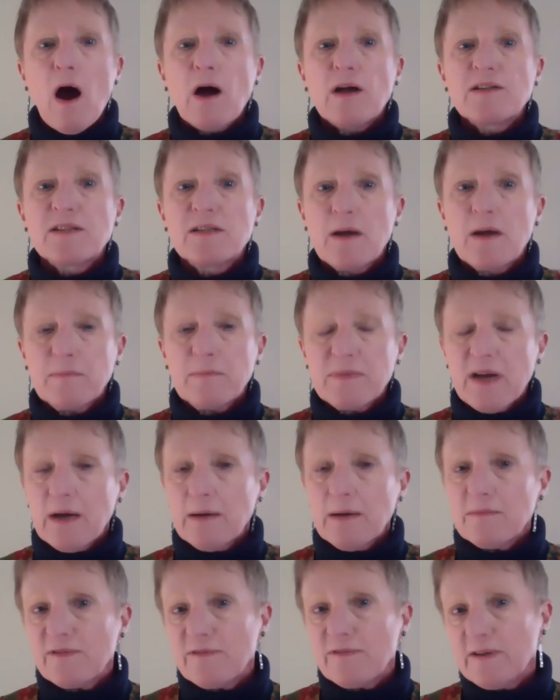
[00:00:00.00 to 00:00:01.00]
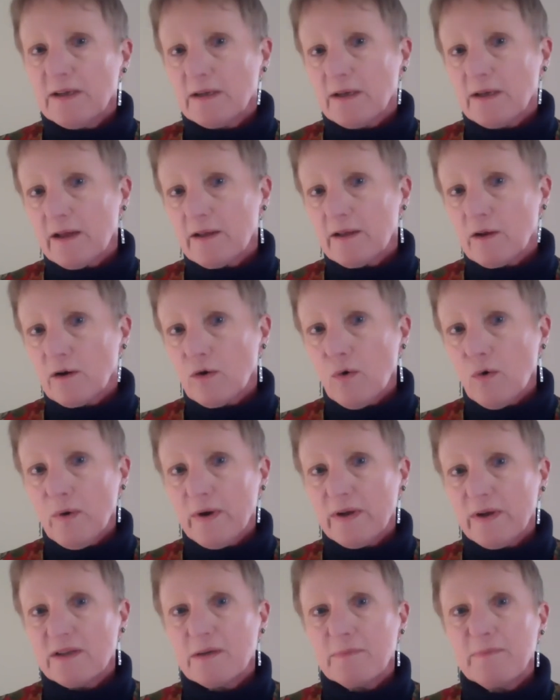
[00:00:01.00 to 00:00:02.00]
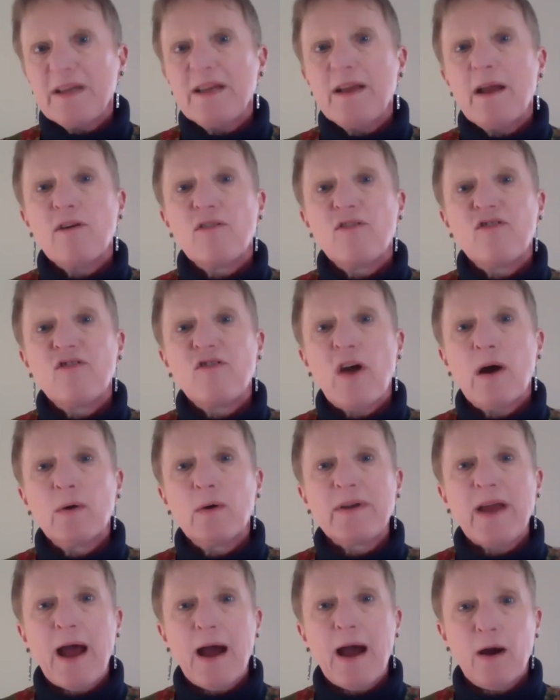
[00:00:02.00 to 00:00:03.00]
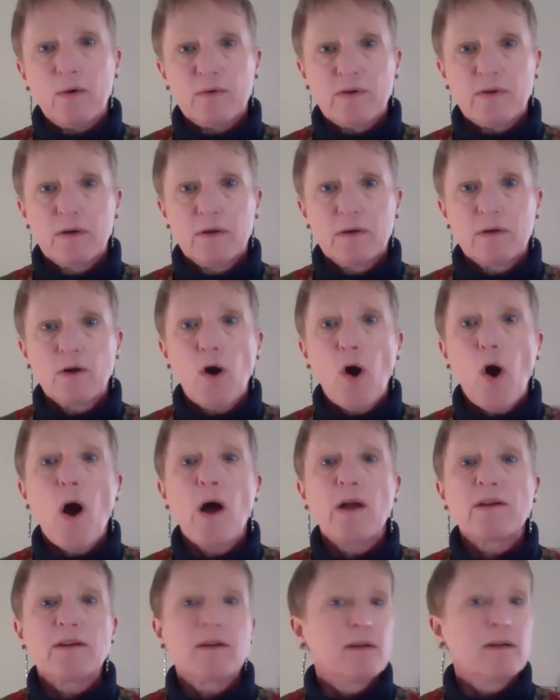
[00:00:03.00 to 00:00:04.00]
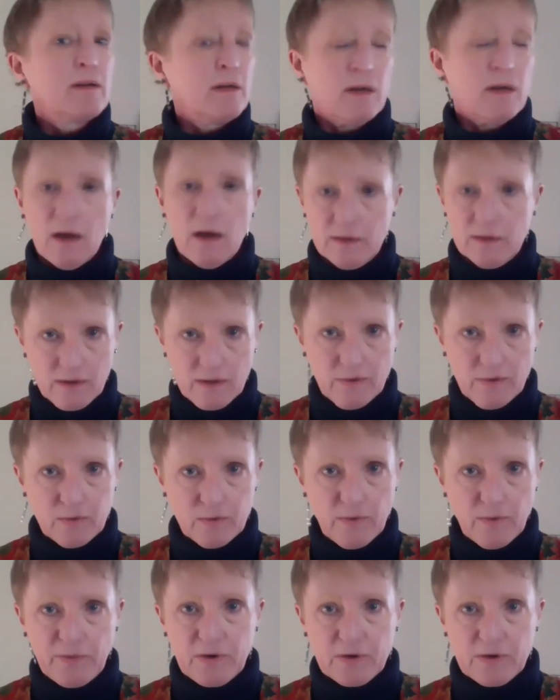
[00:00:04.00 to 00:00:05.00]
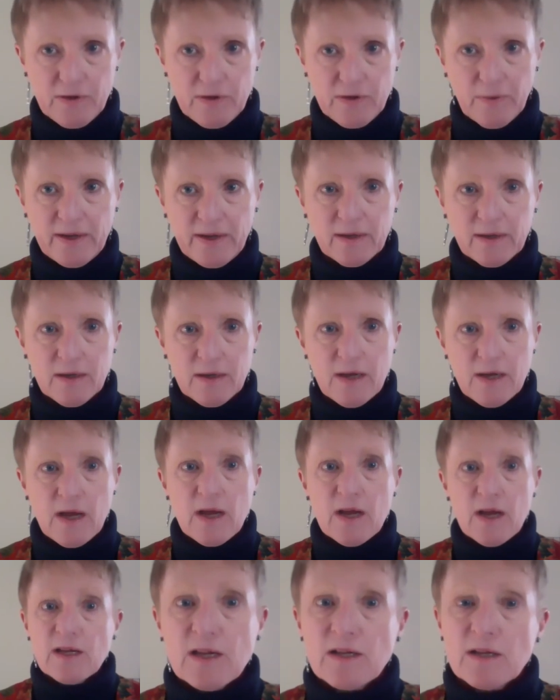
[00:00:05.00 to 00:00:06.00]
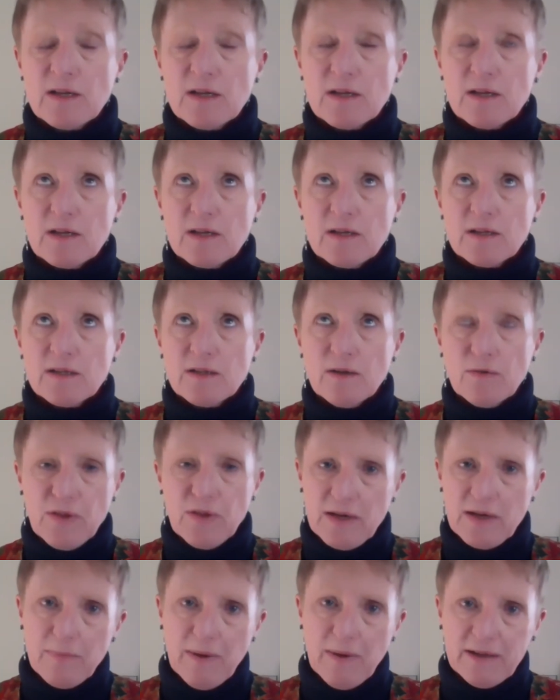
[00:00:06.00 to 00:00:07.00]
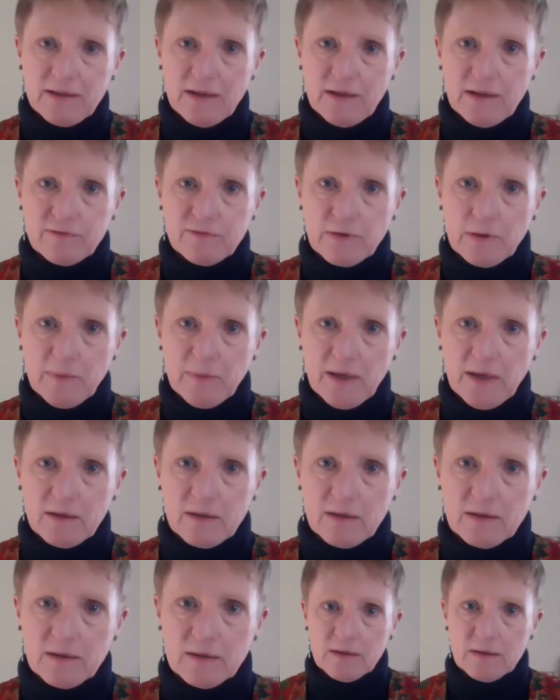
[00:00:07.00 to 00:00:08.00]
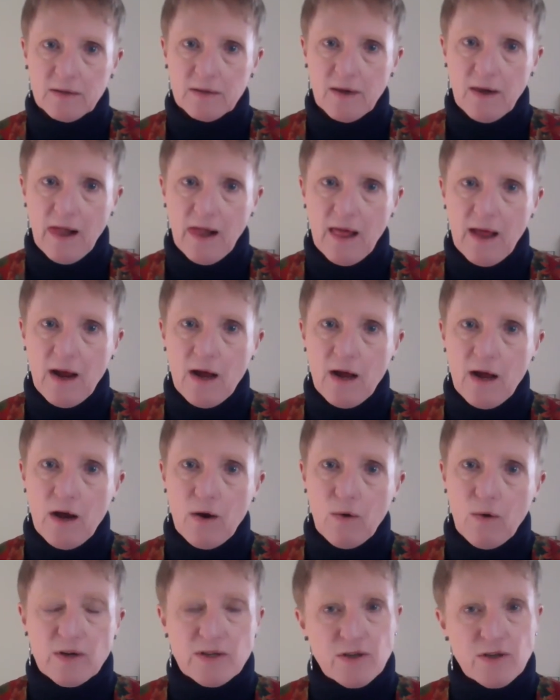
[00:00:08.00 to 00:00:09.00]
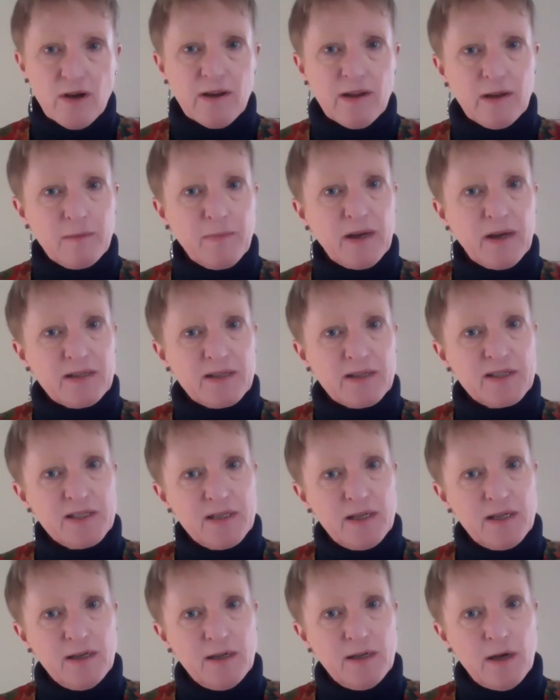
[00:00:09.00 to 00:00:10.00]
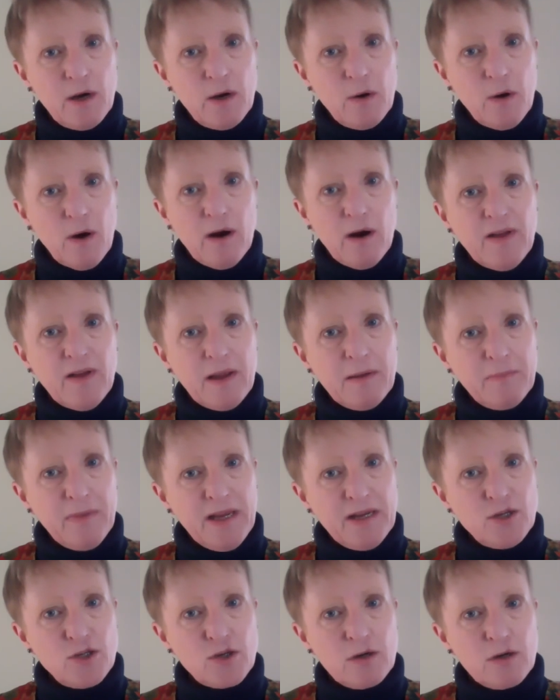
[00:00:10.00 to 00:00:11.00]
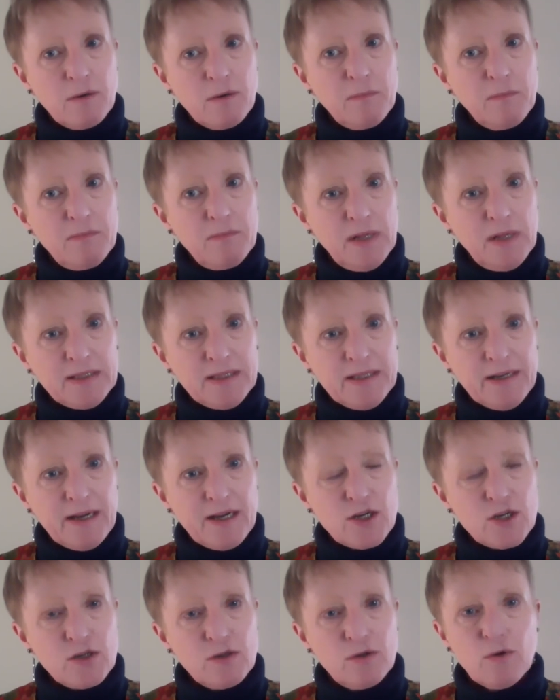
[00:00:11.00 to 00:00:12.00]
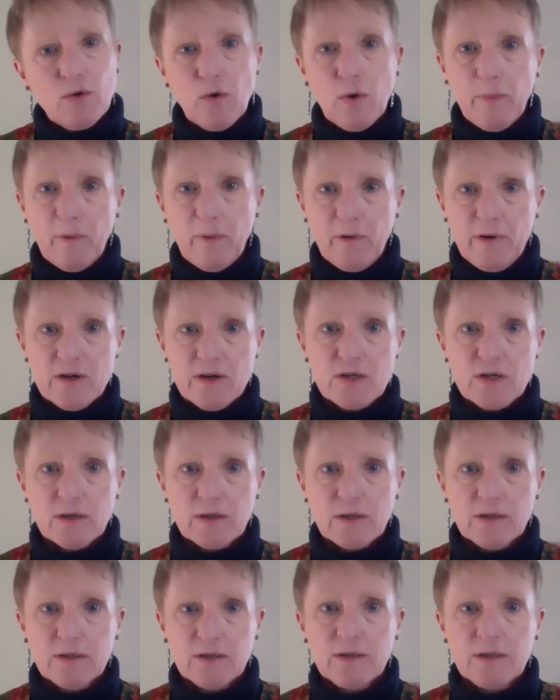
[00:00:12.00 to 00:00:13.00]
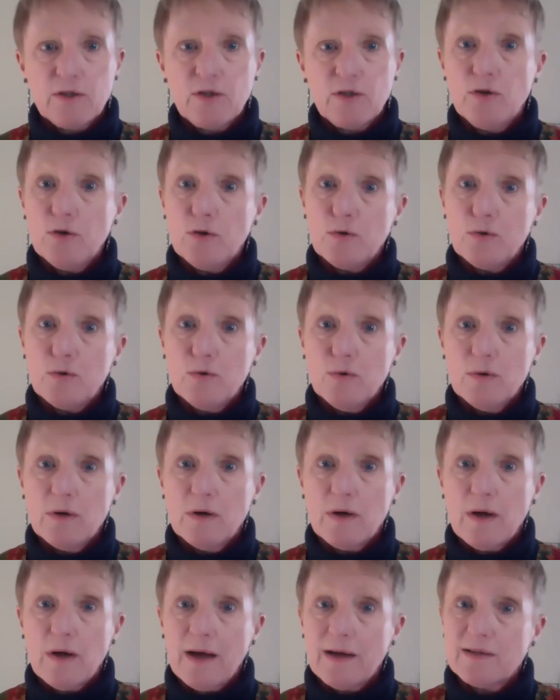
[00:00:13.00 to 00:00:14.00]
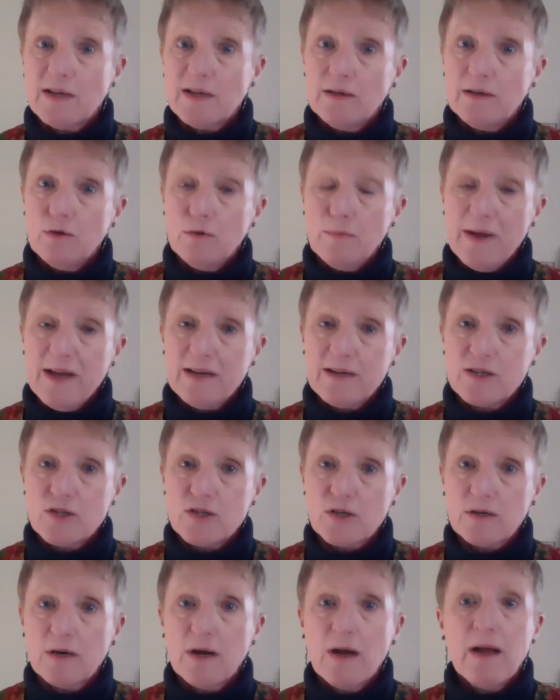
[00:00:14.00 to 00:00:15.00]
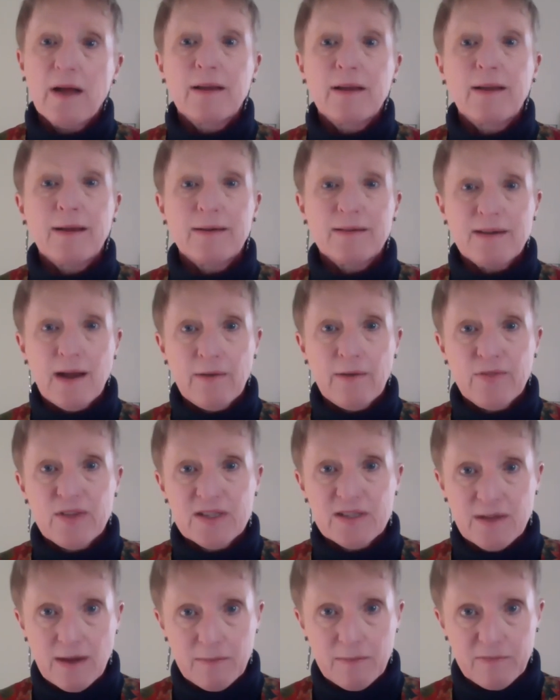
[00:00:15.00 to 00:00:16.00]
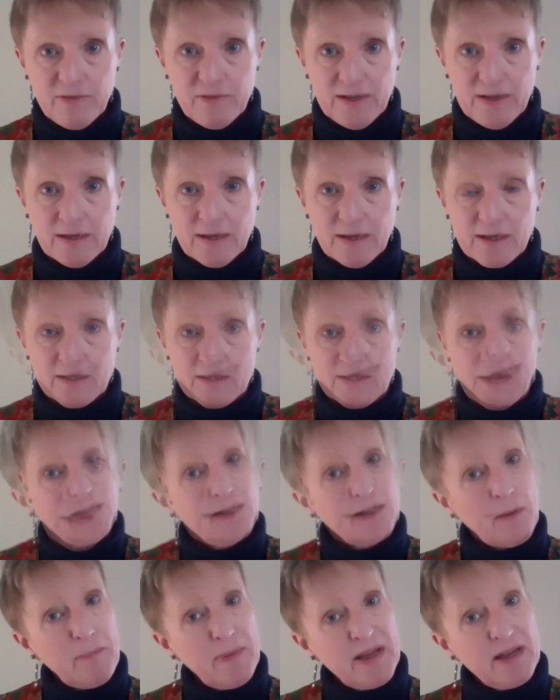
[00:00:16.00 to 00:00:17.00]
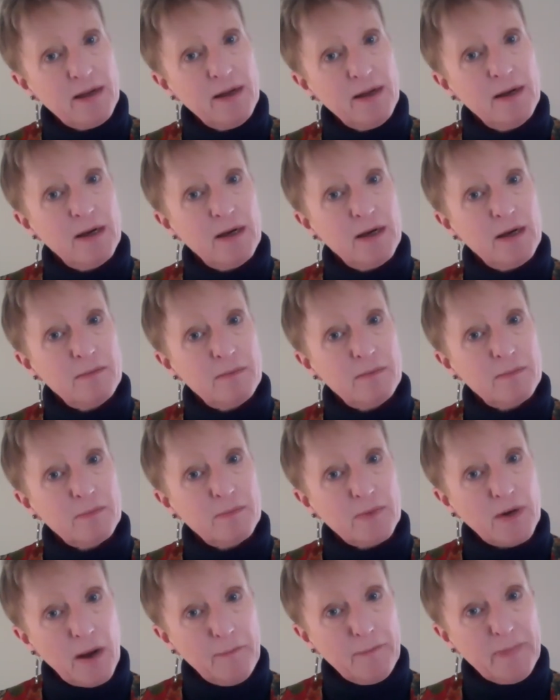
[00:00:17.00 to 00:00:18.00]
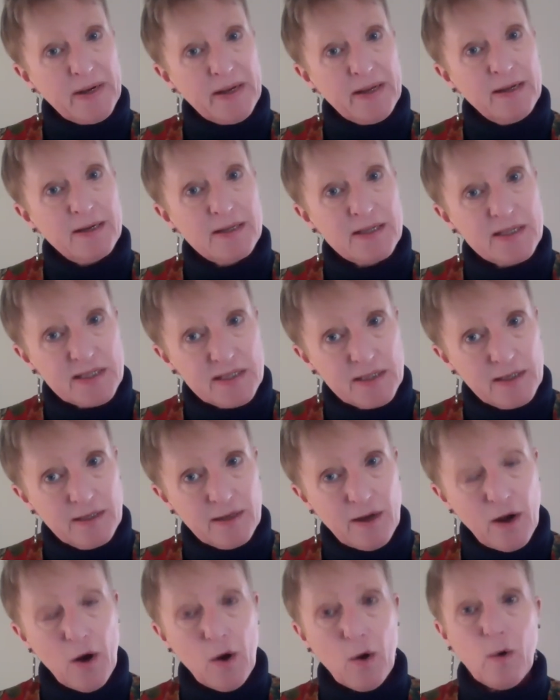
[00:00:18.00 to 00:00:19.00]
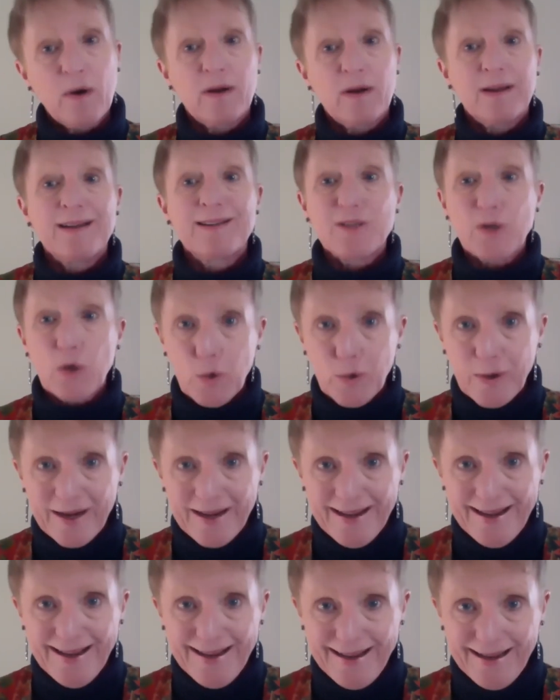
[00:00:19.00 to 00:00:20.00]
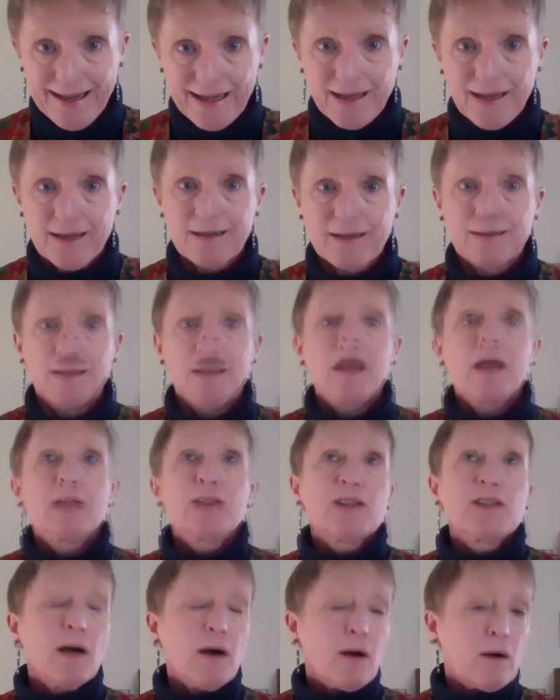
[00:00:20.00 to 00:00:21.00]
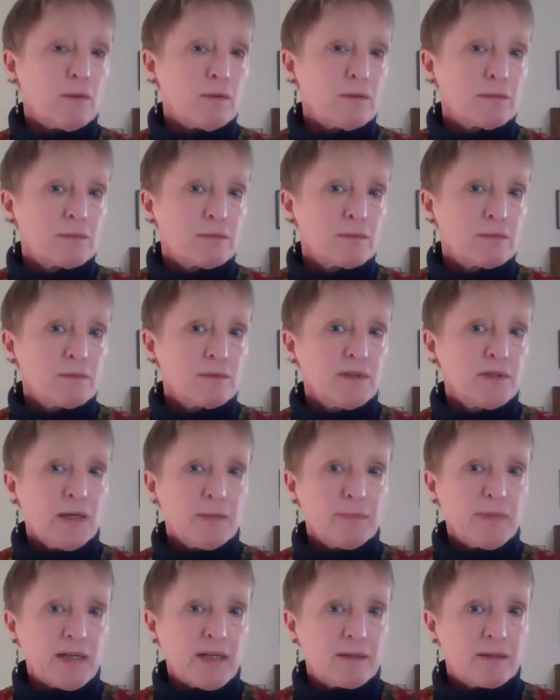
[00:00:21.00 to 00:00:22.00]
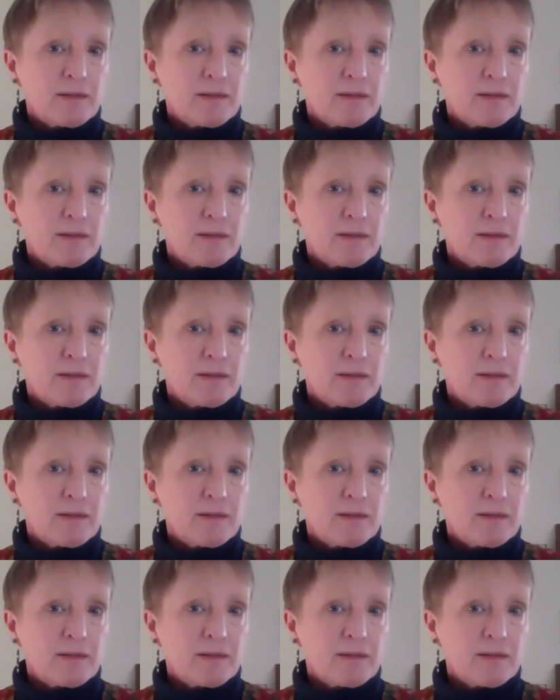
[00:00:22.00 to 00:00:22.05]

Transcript: sometimes feel like they're going to be found out, caught not knowing what they're doing. So think about that for a minute. We're talking about the CEO a major multinational corporation. You, as a new manager, get to have the same feelings as a big company CEO. It's okay. So, tell me,